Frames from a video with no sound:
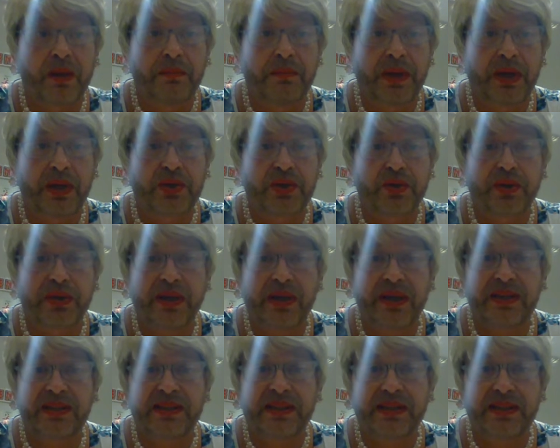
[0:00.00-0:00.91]
make sure you
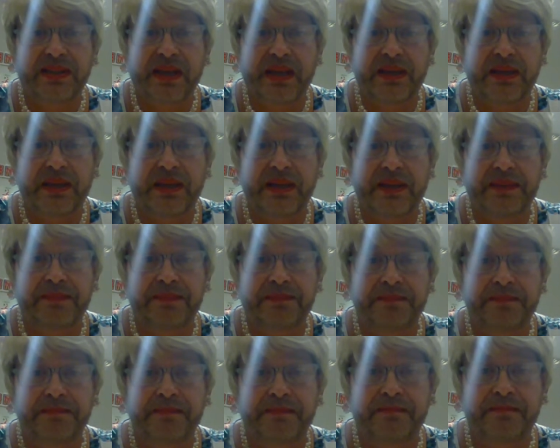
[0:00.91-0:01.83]
guys get that done.
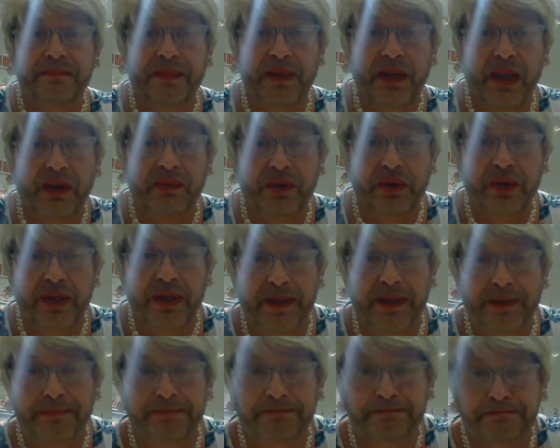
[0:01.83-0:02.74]
Have a good day.